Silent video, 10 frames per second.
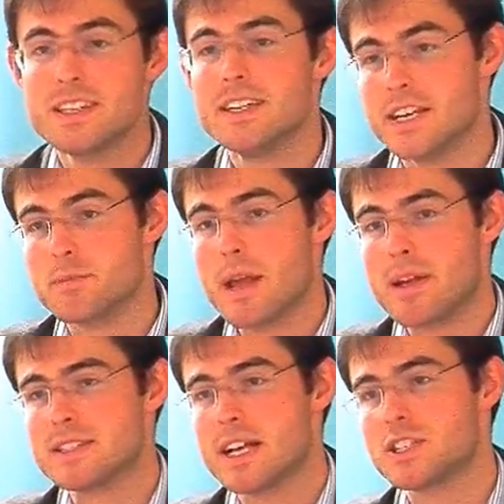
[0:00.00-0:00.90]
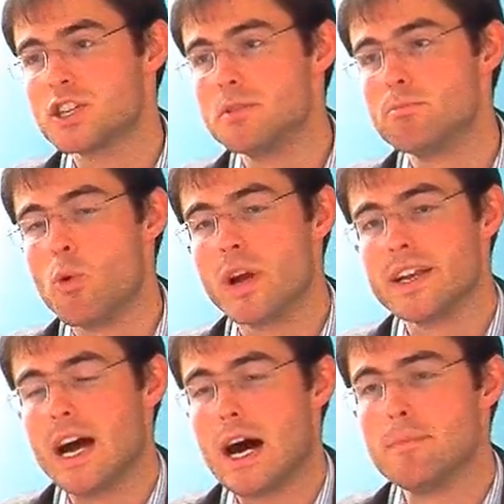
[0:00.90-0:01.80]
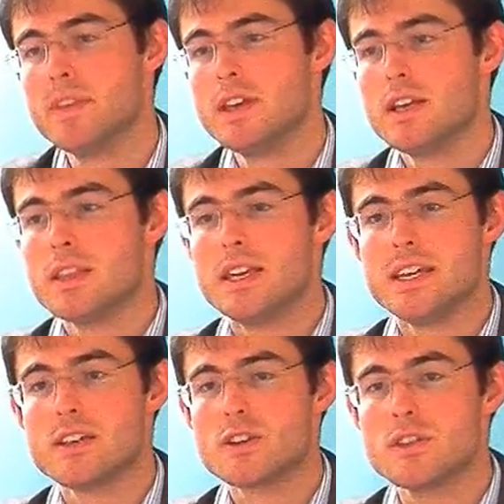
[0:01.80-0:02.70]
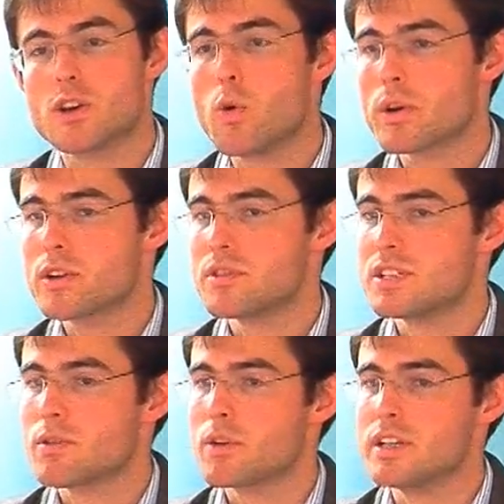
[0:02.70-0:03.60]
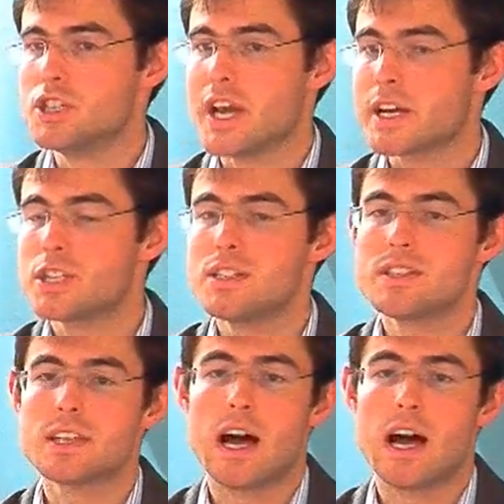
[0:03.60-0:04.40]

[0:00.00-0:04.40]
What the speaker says: Yes, ma'am, that's a good point. The corticosteroid injections,